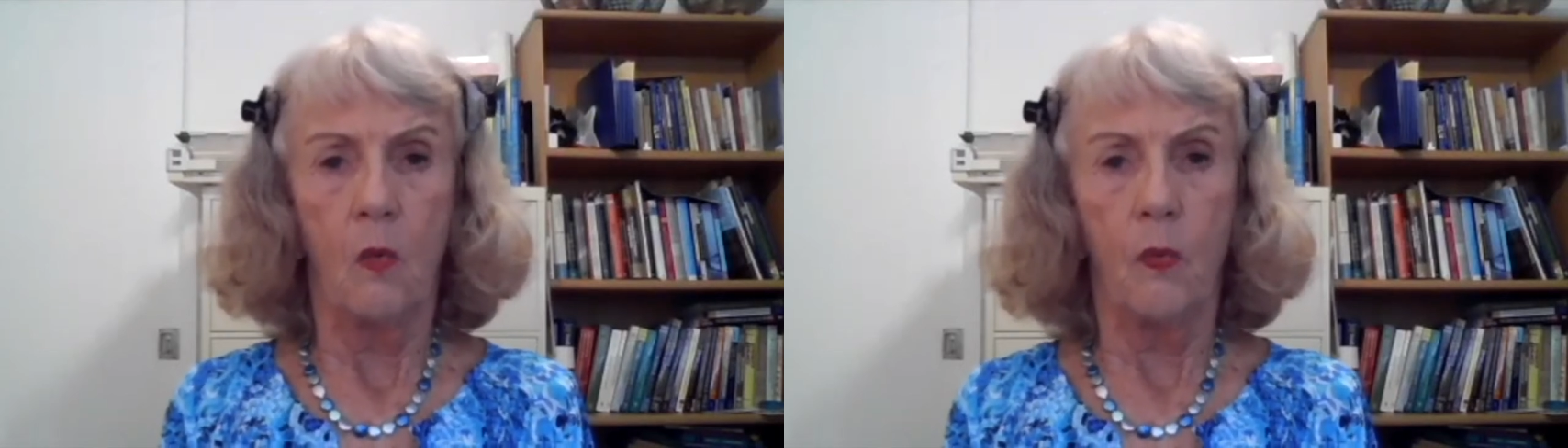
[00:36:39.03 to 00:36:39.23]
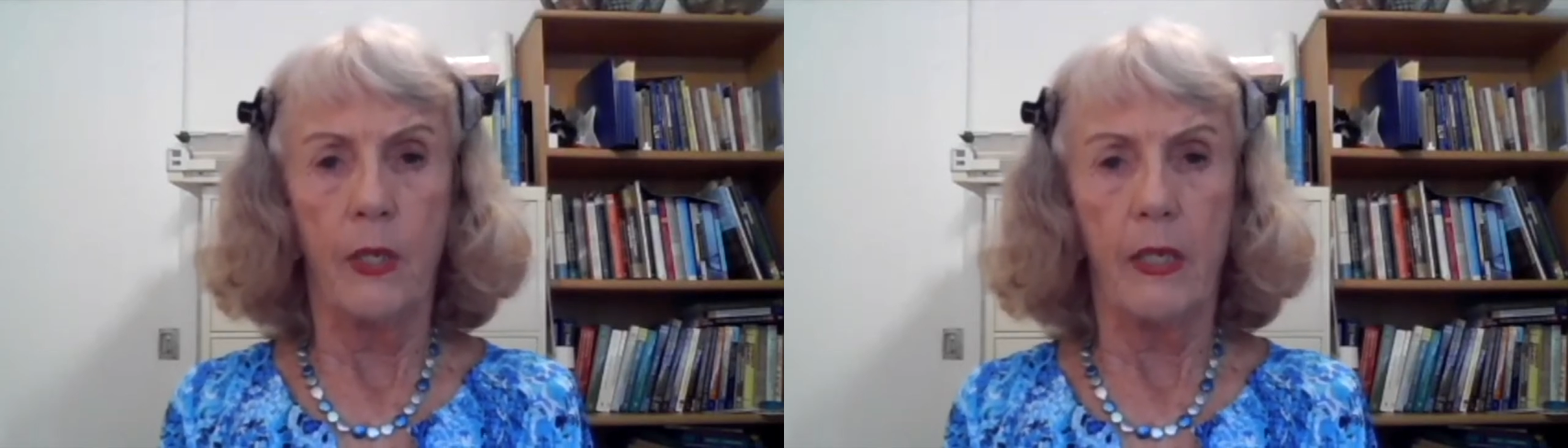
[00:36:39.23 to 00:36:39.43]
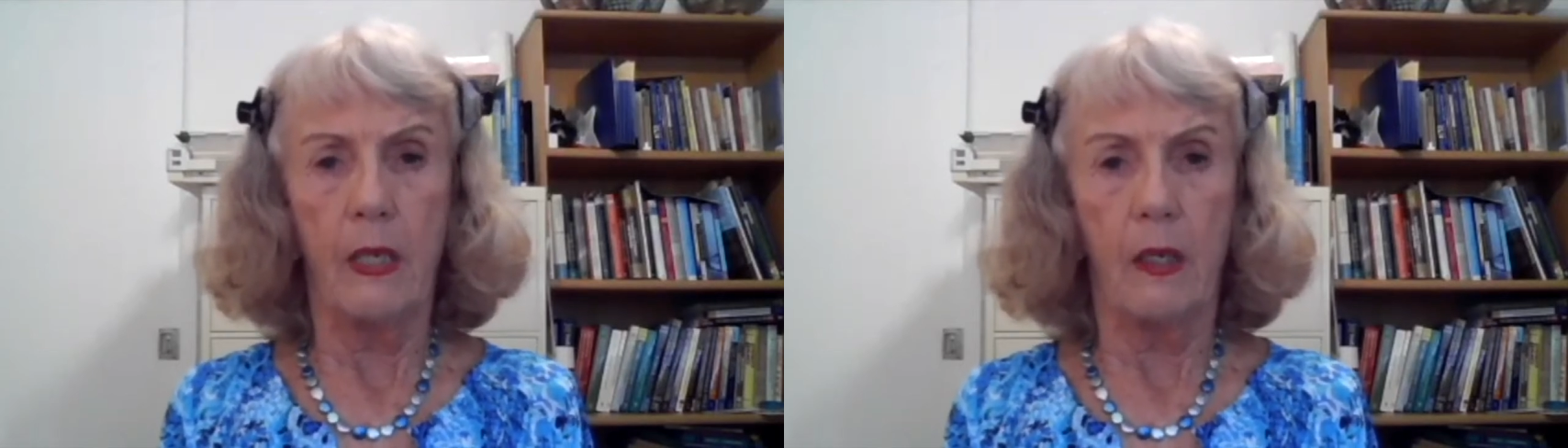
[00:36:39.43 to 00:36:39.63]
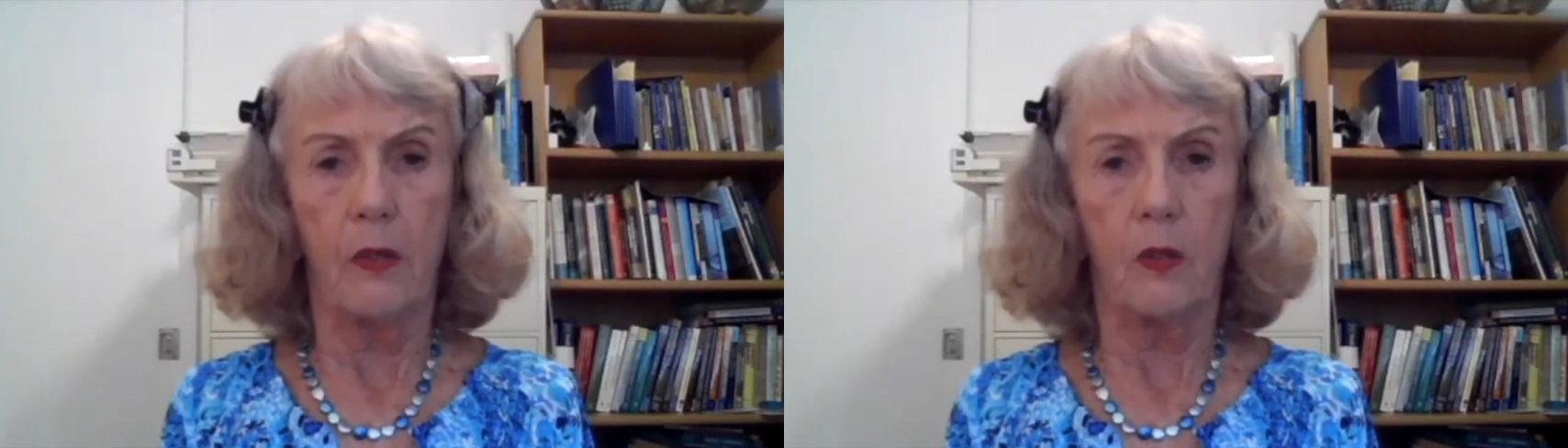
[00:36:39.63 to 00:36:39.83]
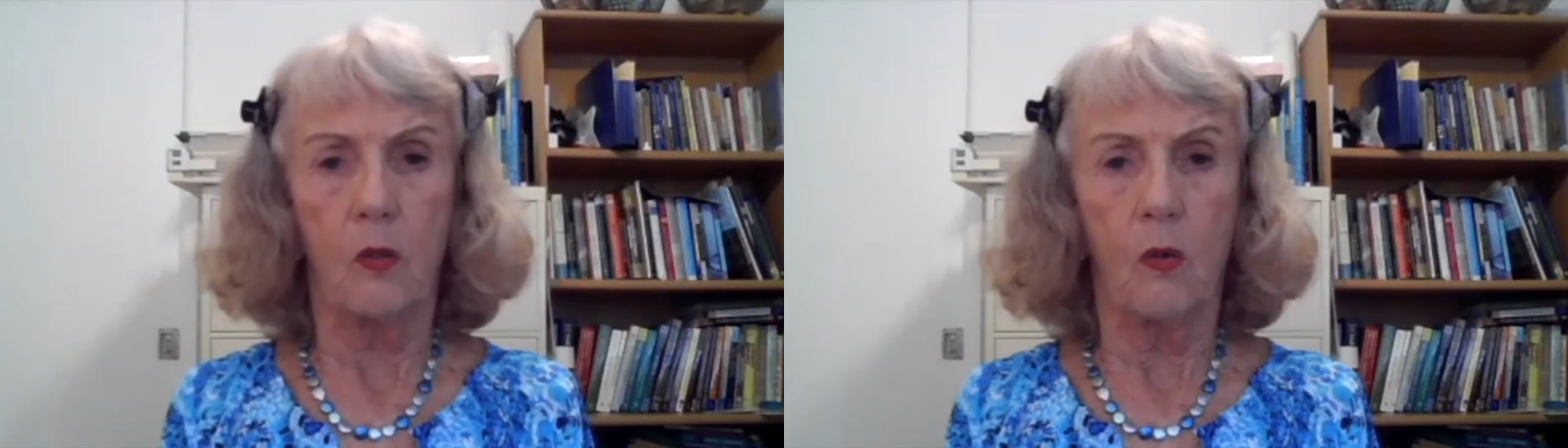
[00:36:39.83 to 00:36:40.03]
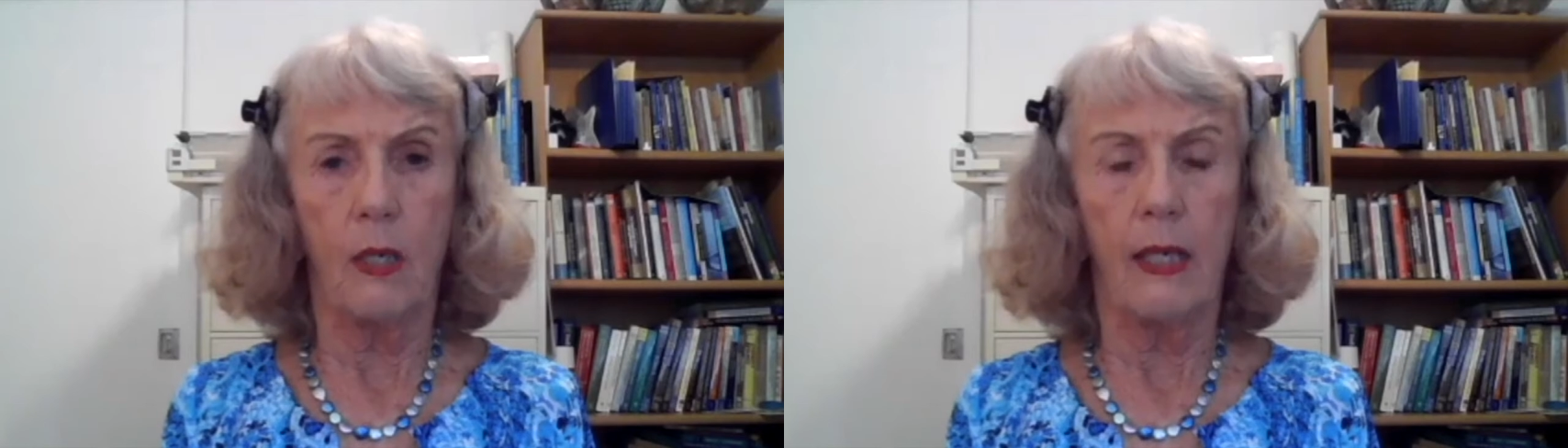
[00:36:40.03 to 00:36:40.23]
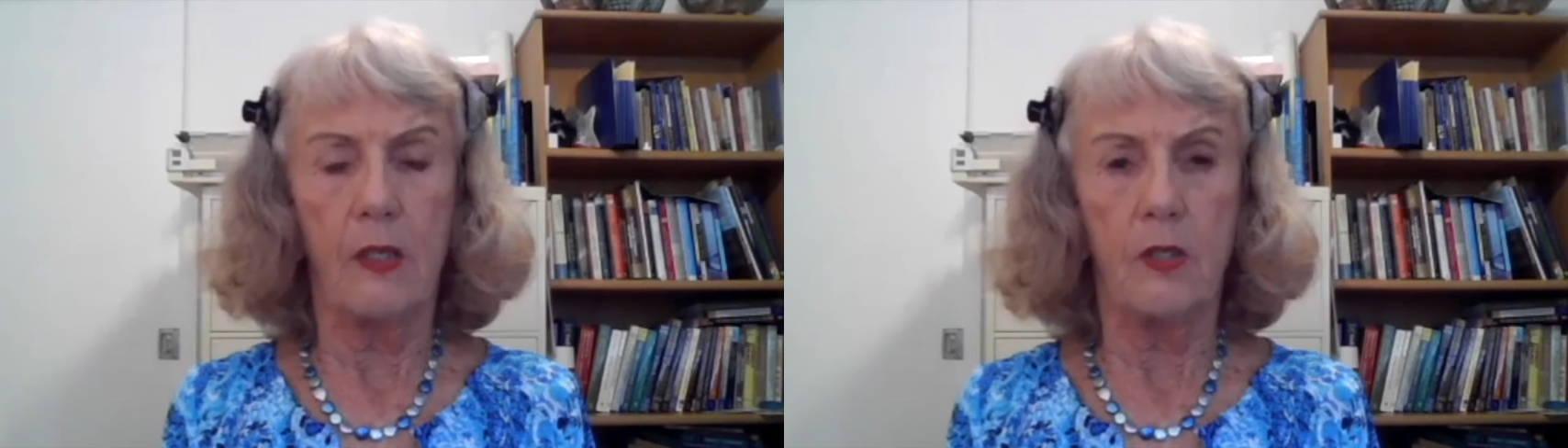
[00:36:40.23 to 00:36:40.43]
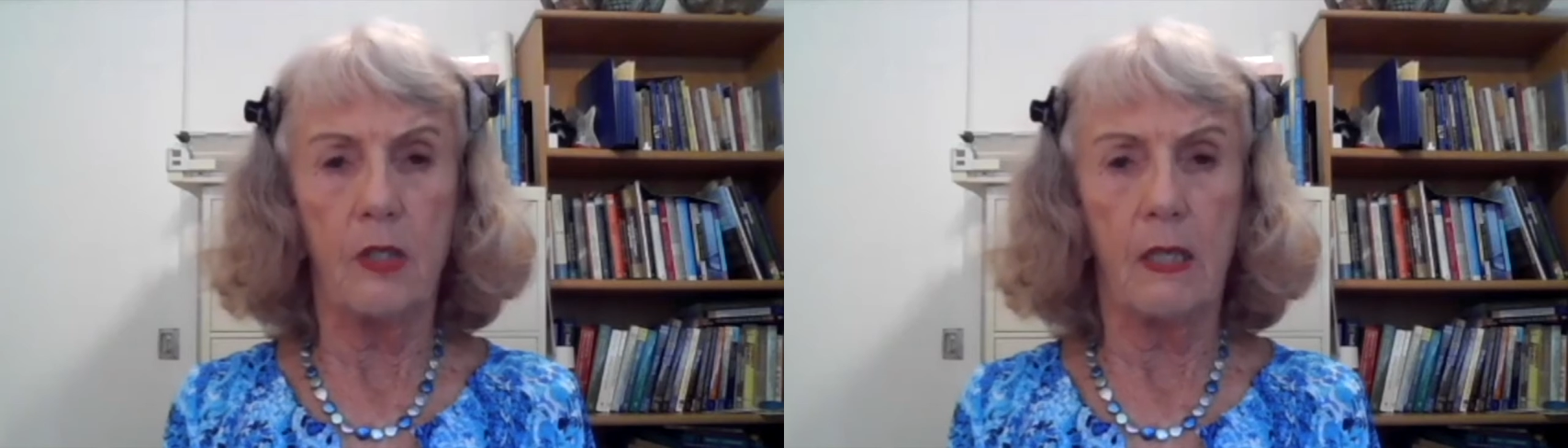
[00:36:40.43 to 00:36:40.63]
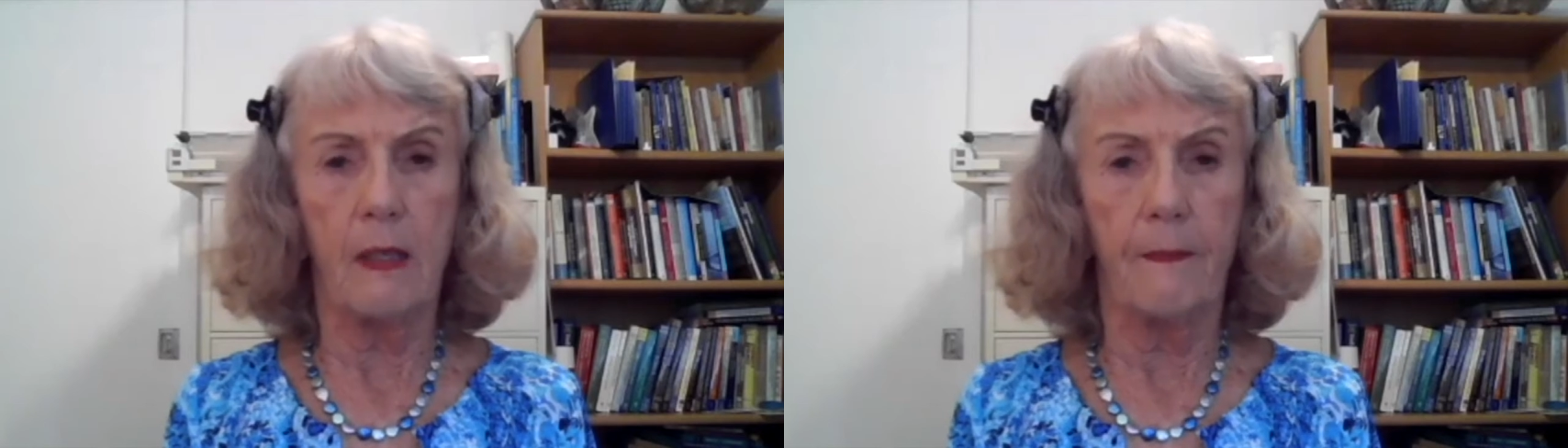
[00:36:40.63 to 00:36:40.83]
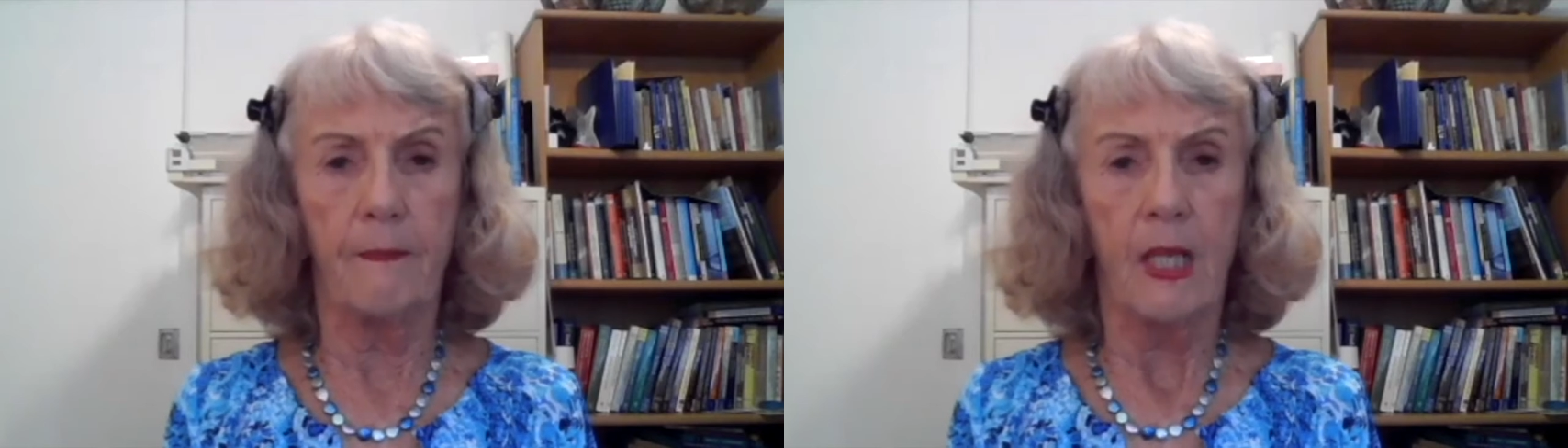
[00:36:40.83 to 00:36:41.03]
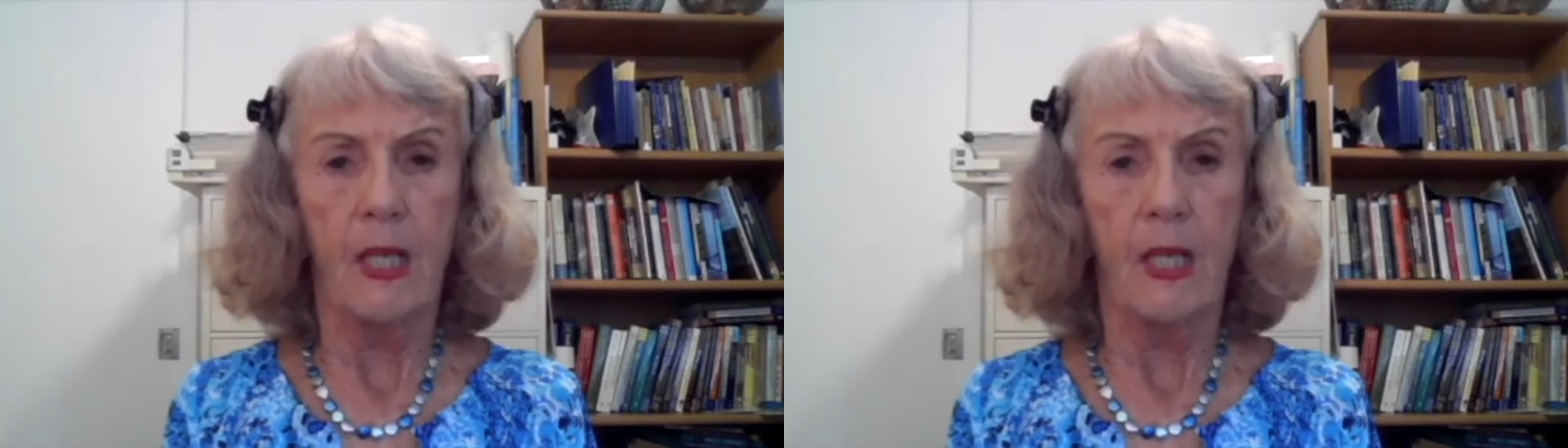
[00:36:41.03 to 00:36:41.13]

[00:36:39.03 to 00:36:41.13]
we are going, and